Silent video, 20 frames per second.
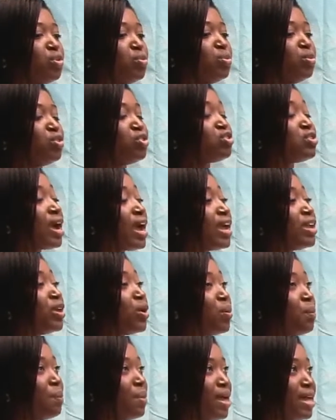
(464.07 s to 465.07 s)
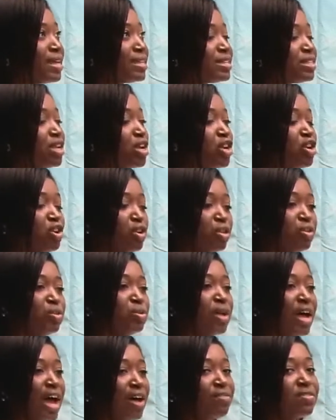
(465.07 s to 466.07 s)
will try your best not to
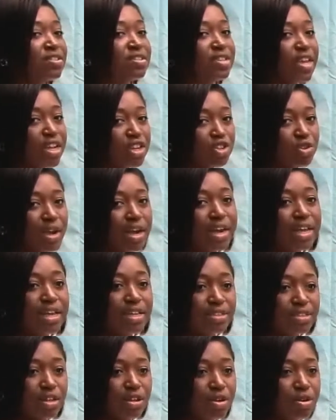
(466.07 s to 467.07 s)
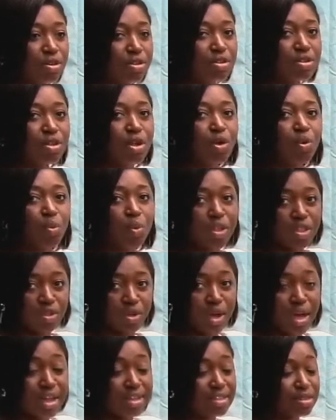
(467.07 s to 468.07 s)
have sexual intercourse with your
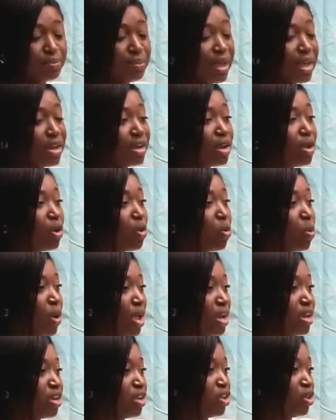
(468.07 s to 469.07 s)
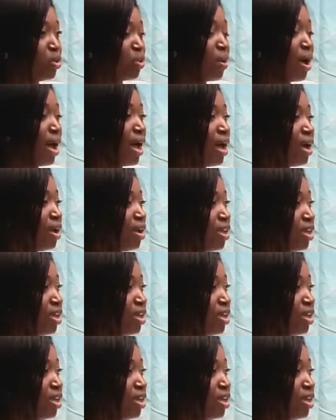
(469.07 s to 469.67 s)
husband when you are